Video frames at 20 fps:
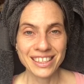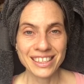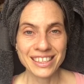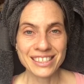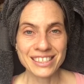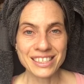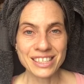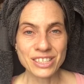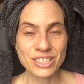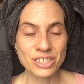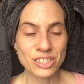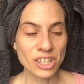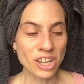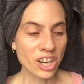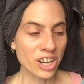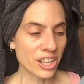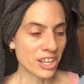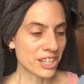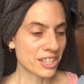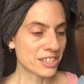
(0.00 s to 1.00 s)
Is he
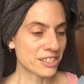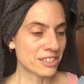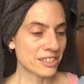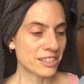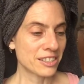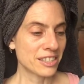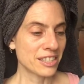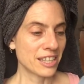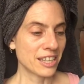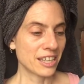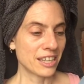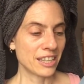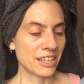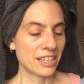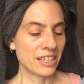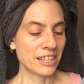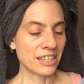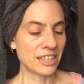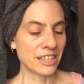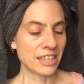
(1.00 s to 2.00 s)
saw us
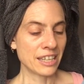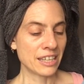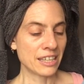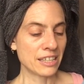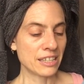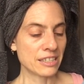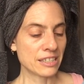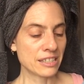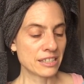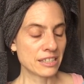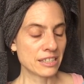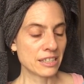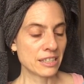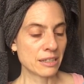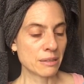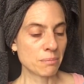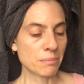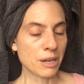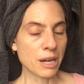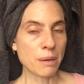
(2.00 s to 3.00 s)
as
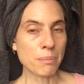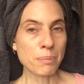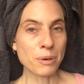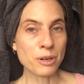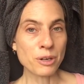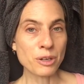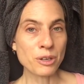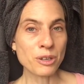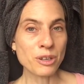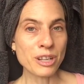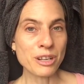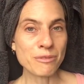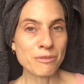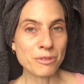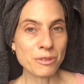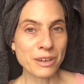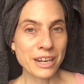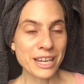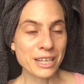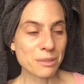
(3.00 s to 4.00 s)
a pearl of
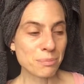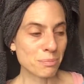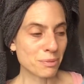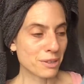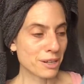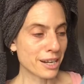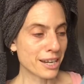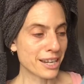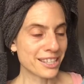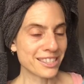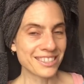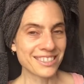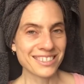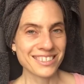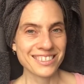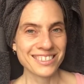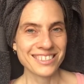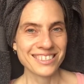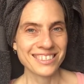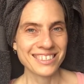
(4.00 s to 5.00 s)
great
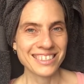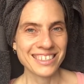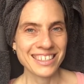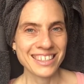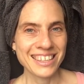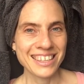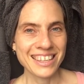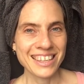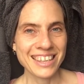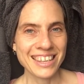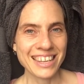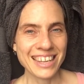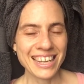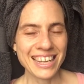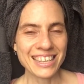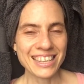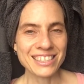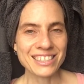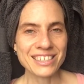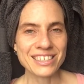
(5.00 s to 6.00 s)
price
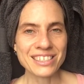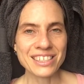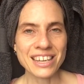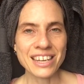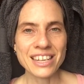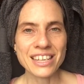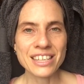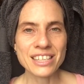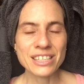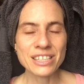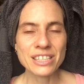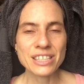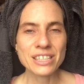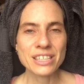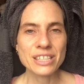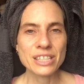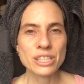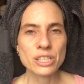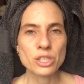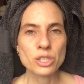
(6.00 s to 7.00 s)
and decided
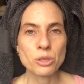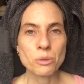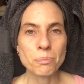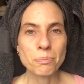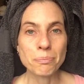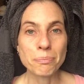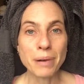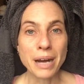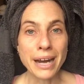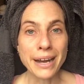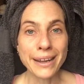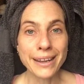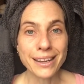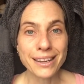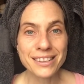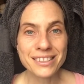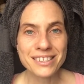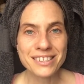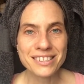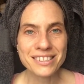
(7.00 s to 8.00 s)
to buy
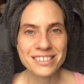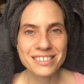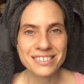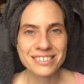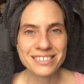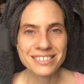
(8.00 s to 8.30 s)
us,